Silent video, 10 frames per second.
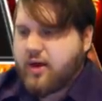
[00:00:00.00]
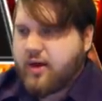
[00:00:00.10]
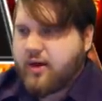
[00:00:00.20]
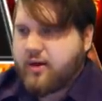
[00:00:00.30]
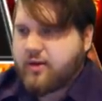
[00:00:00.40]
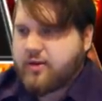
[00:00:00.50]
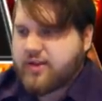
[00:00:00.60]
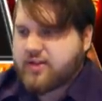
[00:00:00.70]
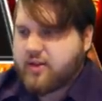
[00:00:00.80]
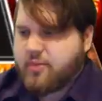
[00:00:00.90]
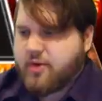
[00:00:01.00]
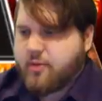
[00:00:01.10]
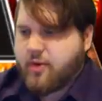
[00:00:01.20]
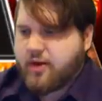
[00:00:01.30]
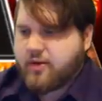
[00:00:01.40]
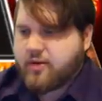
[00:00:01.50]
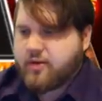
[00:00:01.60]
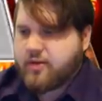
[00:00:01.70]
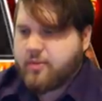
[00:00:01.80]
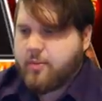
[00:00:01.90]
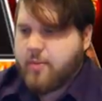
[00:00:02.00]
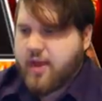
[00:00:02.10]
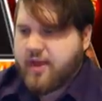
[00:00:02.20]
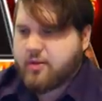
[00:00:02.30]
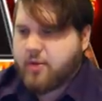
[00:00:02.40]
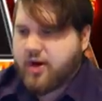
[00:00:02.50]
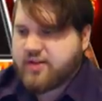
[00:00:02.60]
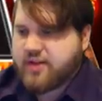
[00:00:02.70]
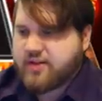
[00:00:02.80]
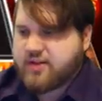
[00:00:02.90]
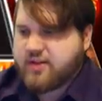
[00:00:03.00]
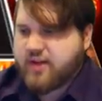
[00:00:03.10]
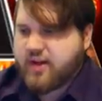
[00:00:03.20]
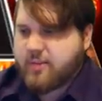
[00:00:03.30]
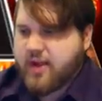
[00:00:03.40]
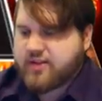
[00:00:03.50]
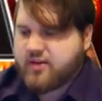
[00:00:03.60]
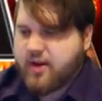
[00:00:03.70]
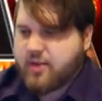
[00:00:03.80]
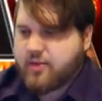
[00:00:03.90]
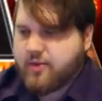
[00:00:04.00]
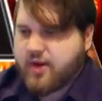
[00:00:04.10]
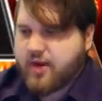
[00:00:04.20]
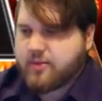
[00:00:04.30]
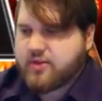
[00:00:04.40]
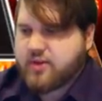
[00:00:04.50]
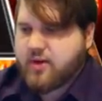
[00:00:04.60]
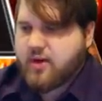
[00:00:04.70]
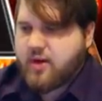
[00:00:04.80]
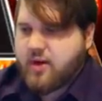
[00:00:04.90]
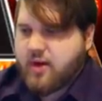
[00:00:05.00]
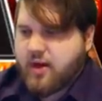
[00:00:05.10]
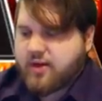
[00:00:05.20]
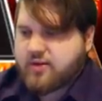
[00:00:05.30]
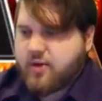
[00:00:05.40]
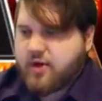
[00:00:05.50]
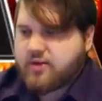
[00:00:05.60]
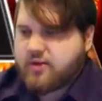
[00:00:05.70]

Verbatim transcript: That's going to be what makes or breaks this, is if I can Master Diamond 3 times. So what